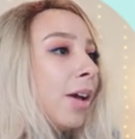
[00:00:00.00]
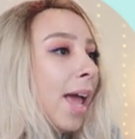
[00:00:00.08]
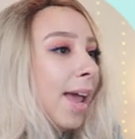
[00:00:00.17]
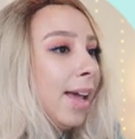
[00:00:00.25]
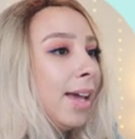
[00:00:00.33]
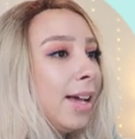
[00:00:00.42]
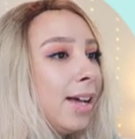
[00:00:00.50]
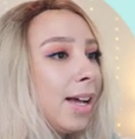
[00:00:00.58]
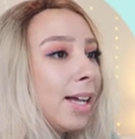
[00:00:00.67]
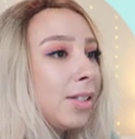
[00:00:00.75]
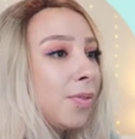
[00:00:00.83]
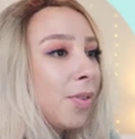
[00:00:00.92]
Okay,
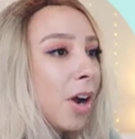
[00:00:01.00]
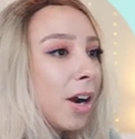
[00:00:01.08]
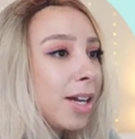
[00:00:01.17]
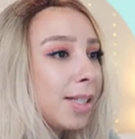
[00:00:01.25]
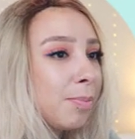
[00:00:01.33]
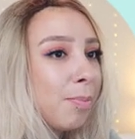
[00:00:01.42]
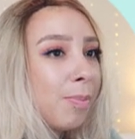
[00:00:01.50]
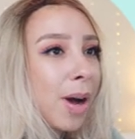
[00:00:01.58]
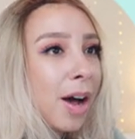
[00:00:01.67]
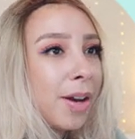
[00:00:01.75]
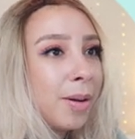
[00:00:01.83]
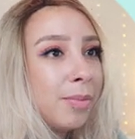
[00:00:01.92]
as far as
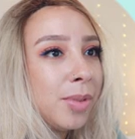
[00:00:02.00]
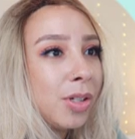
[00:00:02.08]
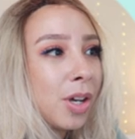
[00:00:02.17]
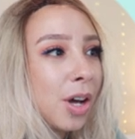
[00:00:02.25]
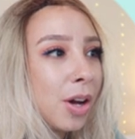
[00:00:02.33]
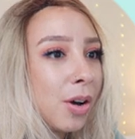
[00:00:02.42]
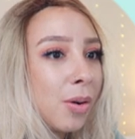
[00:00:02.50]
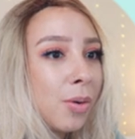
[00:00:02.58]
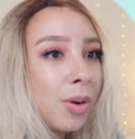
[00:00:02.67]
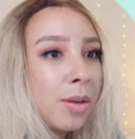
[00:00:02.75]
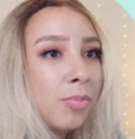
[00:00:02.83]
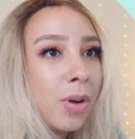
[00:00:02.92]
bottoms
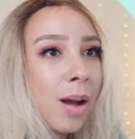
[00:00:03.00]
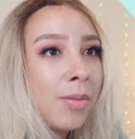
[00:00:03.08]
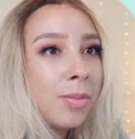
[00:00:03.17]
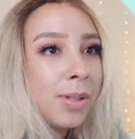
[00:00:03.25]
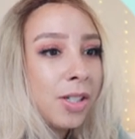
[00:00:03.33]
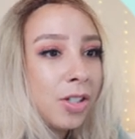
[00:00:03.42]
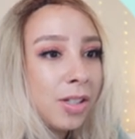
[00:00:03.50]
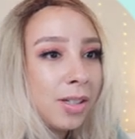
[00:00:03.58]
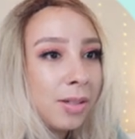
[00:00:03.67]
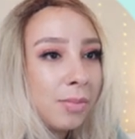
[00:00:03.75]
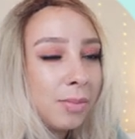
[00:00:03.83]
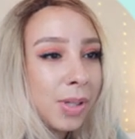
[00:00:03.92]
go, probably
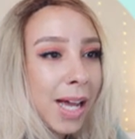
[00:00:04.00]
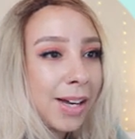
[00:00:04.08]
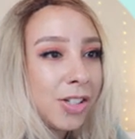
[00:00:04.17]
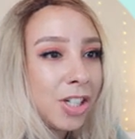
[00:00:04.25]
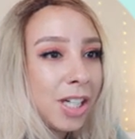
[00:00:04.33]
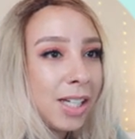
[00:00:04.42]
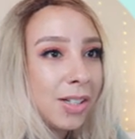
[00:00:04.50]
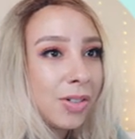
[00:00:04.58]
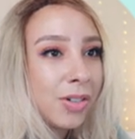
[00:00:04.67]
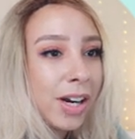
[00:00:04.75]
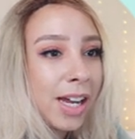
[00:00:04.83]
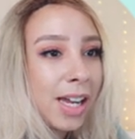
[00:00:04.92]
just some black
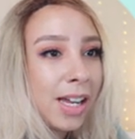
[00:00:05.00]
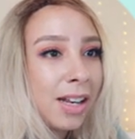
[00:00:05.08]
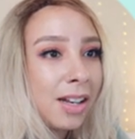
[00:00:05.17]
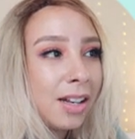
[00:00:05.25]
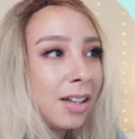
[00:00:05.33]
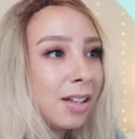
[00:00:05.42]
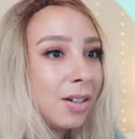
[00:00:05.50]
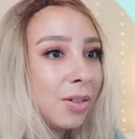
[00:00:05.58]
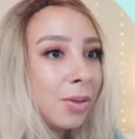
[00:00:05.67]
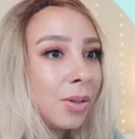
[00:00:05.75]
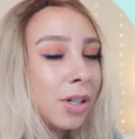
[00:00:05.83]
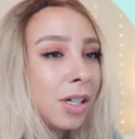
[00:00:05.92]
jeans, right?
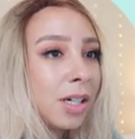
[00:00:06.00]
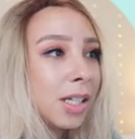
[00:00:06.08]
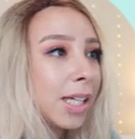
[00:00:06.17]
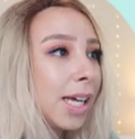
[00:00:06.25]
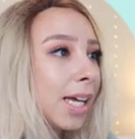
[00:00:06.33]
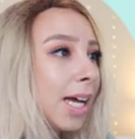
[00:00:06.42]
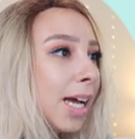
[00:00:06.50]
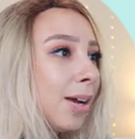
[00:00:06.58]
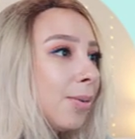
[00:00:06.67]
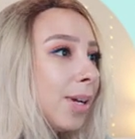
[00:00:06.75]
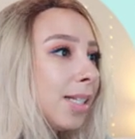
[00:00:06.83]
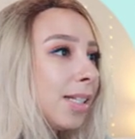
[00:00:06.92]
or like a
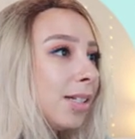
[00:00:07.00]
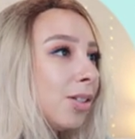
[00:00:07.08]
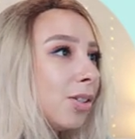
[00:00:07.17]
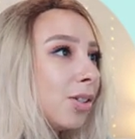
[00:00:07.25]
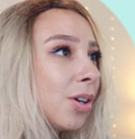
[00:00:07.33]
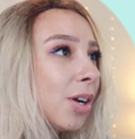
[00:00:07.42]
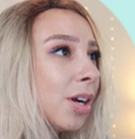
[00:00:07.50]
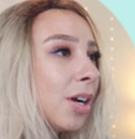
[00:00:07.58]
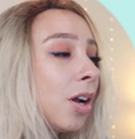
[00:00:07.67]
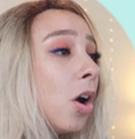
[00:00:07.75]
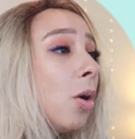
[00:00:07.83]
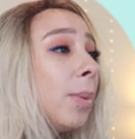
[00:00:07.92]
high-waisted
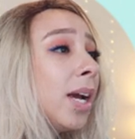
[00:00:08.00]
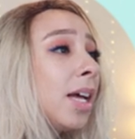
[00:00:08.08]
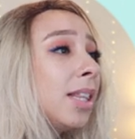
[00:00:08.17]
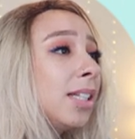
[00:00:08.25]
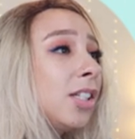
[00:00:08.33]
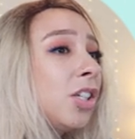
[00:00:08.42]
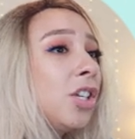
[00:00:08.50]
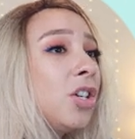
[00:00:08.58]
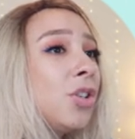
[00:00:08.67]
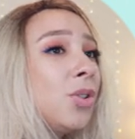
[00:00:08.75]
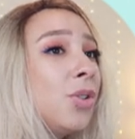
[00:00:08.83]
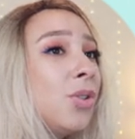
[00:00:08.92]
skirt. Oh my god, that's
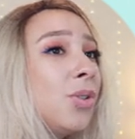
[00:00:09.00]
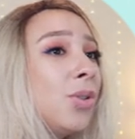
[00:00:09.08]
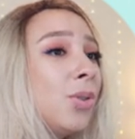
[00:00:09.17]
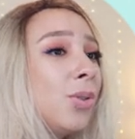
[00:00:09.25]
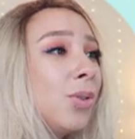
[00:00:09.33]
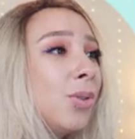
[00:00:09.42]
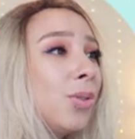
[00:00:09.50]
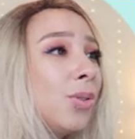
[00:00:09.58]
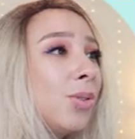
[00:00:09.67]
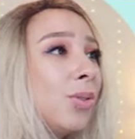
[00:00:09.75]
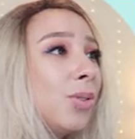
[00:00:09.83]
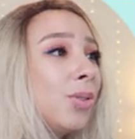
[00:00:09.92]

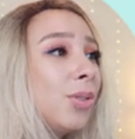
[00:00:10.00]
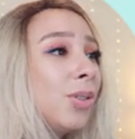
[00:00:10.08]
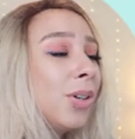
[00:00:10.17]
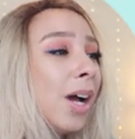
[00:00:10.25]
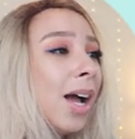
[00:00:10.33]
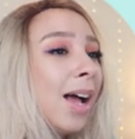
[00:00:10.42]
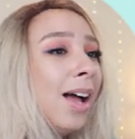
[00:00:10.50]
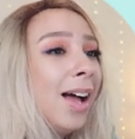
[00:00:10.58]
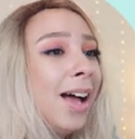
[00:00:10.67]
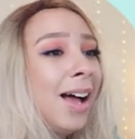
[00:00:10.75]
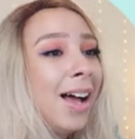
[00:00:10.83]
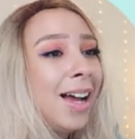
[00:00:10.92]
cute! Uh
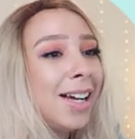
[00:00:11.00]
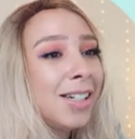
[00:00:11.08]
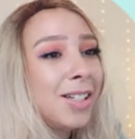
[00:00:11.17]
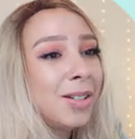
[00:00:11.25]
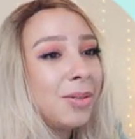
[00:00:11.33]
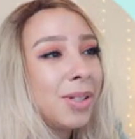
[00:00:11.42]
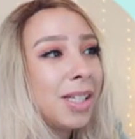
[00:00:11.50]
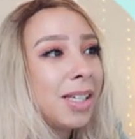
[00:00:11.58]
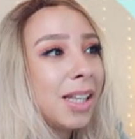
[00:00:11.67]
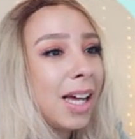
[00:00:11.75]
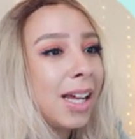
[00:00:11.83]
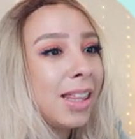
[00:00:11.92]
-huh, I actually really
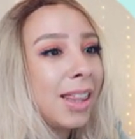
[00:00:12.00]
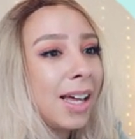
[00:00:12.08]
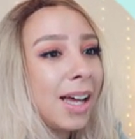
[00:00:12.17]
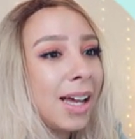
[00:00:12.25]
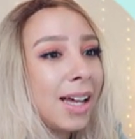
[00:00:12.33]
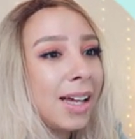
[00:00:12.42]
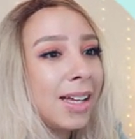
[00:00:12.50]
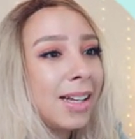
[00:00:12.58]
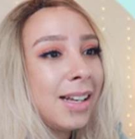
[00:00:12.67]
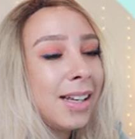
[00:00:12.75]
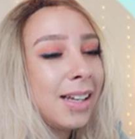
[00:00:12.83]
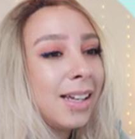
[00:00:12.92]
like that.